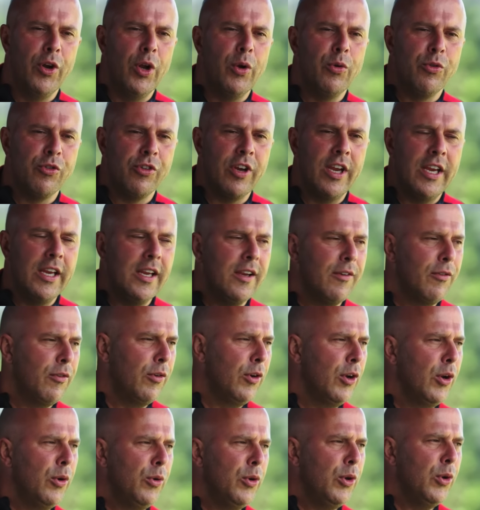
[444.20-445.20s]

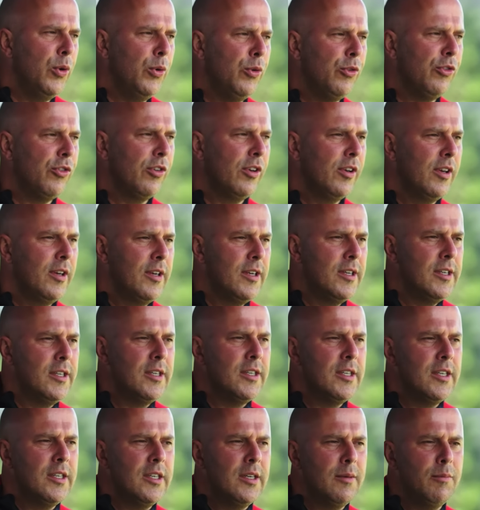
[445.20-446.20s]
no use.
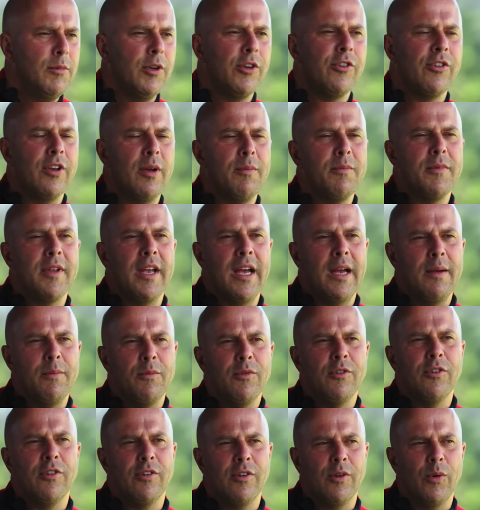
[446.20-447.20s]
But
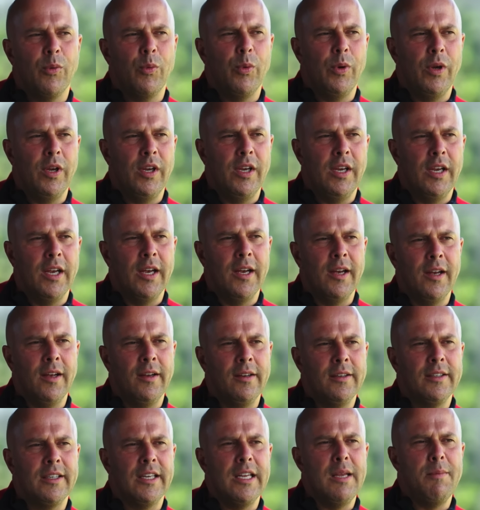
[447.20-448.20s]
sometimes we
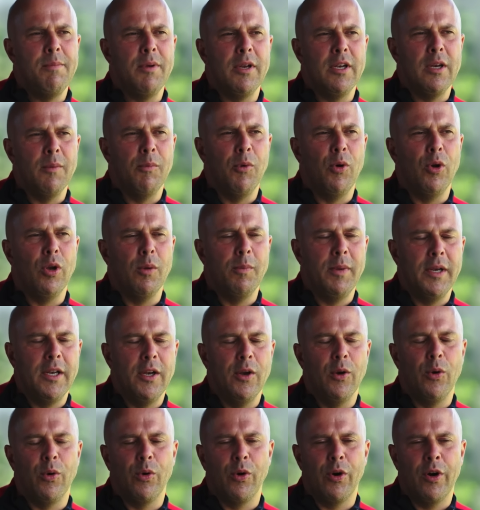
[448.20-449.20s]
keeping the ball a bit
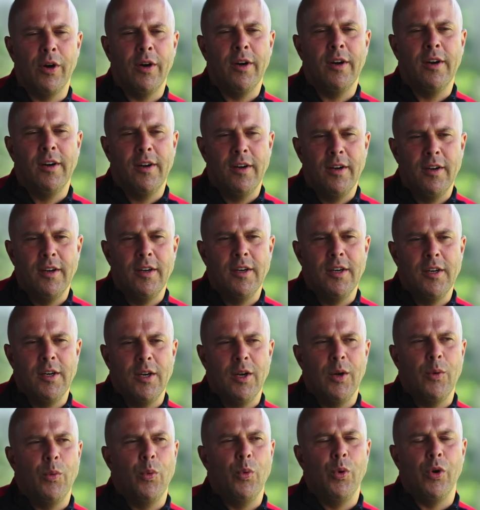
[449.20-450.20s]
longer
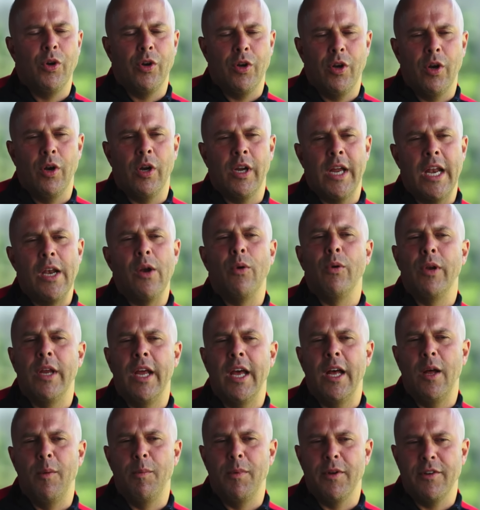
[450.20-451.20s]
can only
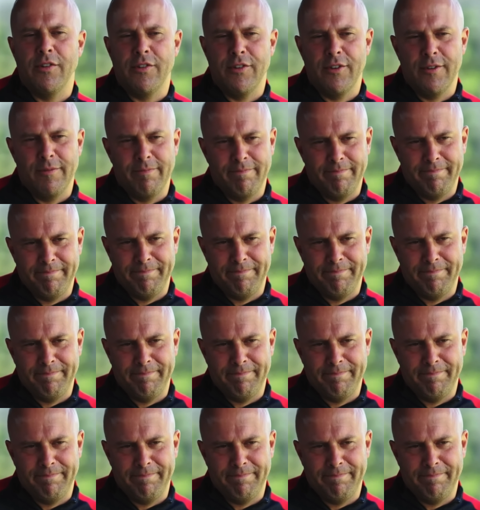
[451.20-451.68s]
help us.